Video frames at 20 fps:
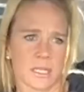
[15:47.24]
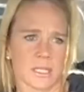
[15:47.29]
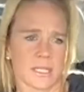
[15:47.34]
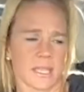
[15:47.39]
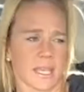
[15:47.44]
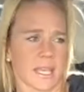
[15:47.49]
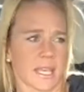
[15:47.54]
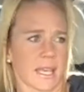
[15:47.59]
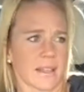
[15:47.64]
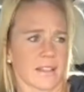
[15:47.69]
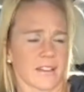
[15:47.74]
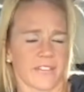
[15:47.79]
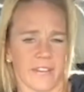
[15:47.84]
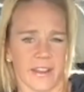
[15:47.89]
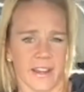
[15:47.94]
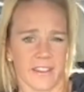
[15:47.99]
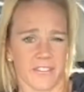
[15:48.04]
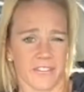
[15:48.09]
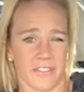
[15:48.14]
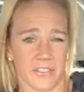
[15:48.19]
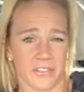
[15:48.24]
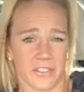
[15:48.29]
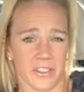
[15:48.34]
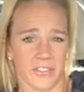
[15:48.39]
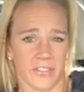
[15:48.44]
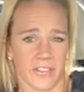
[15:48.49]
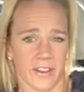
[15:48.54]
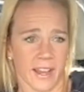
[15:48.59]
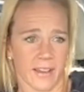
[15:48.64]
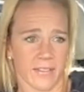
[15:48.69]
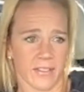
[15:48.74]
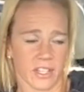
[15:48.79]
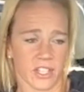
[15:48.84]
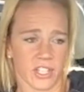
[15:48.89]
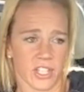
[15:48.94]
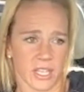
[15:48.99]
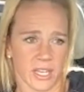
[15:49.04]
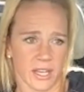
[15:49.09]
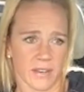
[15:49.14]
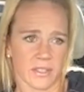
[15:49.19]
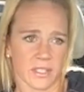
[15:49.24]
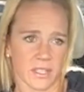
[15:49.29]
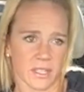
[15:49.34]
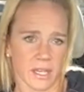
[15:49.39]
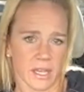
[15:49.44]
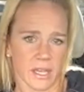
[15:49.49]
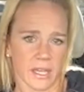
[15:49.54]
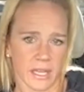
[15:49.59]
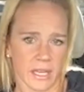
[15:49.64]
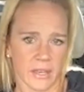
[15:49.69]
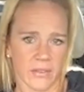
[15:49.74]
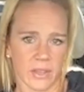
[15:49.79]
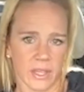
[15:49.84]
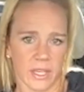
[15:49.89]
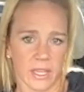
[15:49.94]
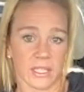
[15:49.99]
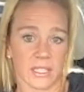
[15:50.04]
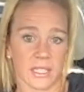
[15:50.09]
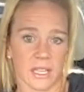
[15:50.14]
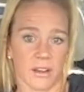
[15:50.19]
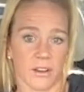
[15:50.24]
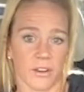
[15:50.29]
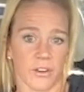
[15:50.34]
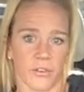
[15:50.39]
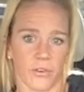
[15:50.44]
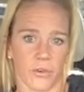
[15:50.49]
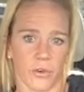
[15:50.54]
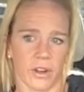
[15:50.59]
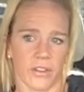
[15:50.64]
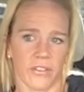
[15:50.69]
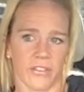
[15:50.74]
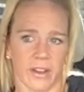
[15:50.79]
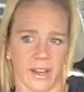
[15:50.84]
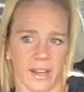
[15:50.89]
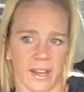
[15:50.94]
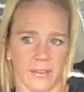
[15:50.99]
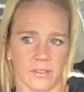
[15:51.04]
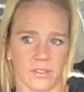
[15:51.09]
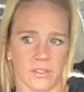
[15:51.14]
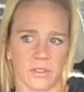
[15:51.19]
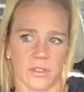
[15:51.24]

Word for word: doesn't Kayla fight at 55? Like she'd have to like even get down to 45.